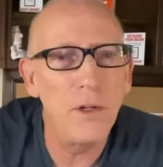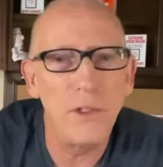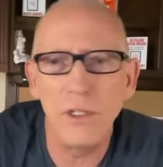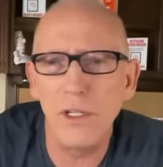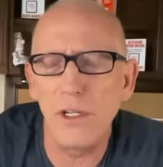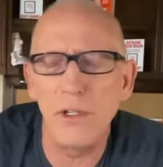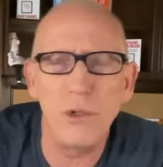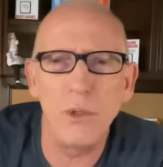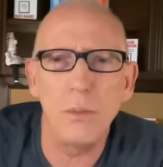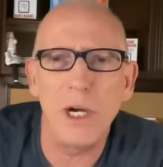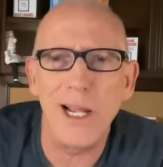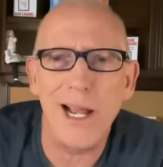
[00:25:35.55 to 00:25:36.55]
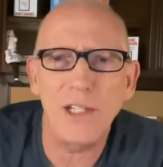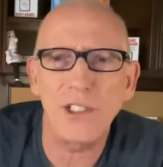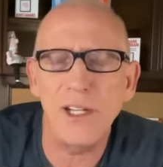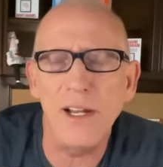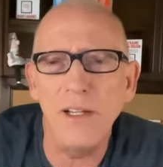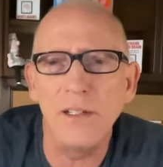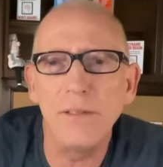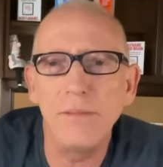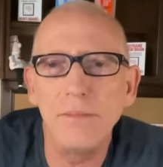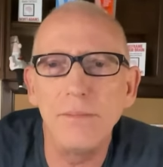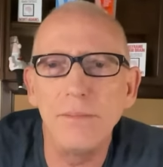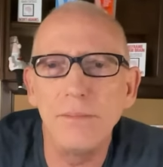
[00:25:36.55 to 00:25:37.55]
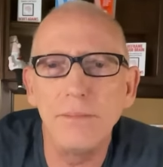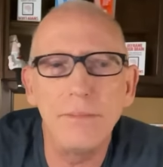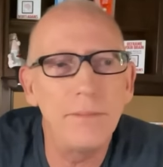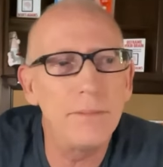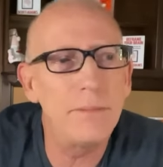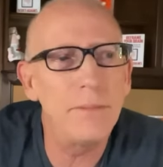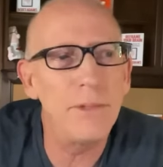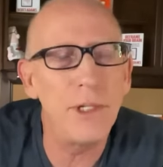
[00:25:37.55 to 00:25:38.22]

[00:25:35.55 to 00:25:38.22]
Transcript: Did it do it by accident? Do